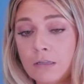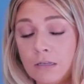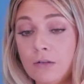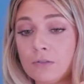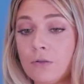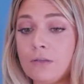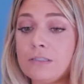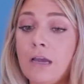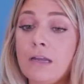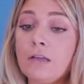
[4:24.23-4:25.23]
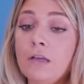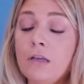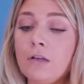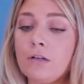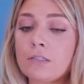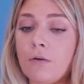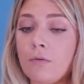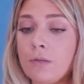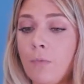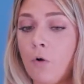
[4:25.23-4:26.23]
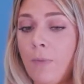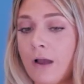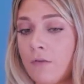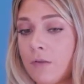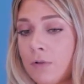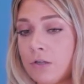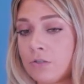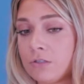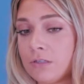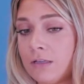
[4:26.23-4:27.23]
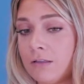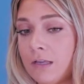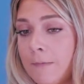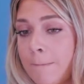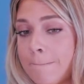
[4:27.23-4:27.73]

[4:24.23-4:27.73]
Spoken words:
the needle's all the way inside, you're just going to pull back on the plunger slightly